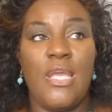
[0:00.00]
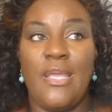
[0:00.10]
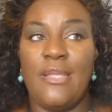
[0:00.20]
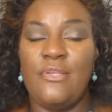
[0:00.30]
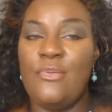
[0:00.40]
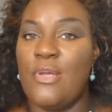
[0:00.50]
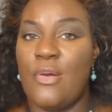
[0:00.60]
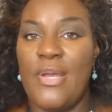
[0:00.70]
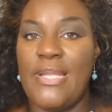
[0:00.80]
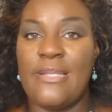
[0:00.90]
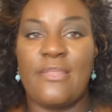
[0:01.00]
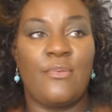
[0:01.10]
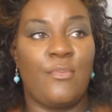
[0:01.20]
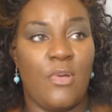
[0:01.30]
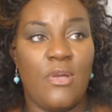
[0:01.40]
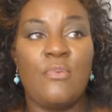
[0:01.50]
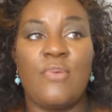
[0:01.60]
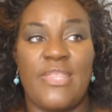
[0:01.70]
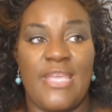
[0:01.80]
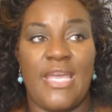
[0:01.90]
And you know, ain't nothing
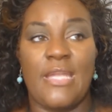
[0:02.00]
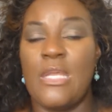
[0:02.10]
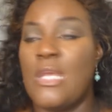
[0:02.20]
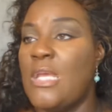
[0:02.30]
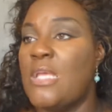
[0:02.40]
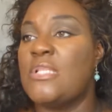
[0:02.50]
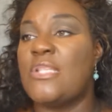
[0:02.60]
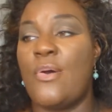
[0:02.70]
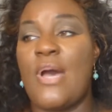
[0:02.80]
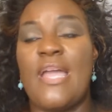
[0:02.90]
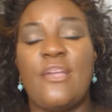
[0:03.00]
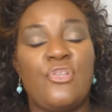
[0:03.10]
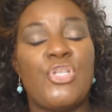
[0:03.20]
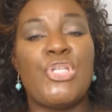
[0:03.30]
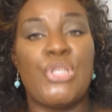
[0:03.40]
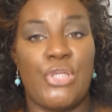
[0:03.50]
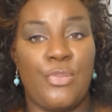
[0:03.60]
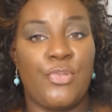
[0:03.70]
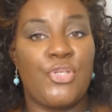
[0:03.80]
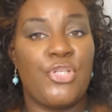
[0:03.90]
wrong with that. So I
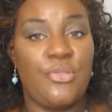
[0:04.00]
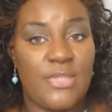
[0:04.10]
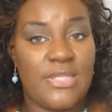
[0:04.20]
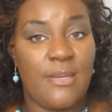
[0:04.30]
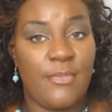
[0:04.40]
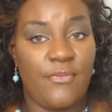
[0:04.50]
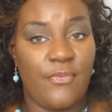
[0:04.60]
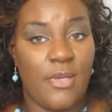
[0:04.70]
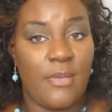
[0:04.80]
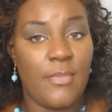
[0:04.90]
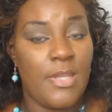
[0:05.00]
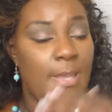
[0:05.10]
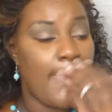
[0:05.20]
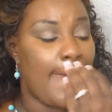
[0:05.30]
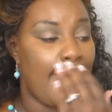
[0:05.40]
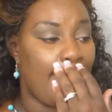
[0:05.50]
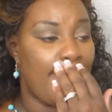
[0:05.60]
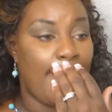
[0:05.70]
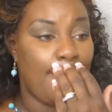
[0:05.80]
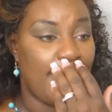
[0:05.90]
understood where she was coming from.
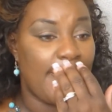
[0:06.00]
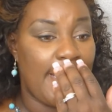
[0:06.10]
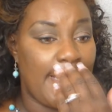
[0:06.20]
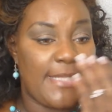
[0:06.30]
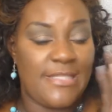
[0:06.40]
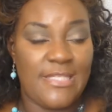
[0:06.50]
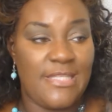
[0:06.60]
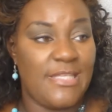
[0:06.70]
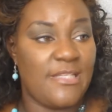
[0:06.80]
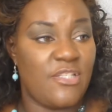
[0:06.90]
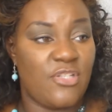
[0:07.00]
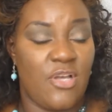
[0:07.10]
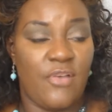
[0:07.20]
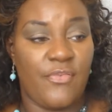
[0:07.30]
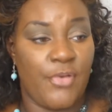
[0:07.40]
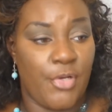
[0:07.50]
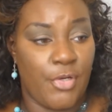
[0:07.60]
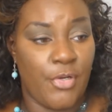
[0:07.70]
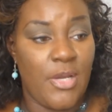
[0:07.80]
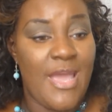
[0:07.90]
I went ahead, did the install for
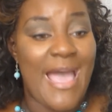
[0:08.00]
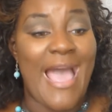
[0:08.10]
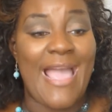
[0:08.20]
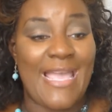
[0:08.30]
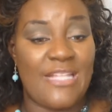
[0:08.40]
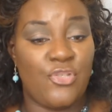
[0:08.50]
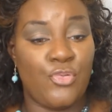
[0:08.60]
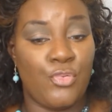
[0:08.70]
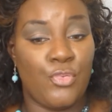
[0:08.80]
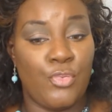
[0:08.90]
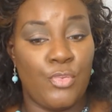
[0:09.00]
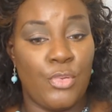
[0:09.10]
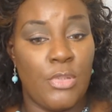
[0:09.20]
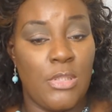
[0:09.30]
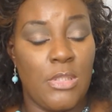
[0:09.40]
her. I had to,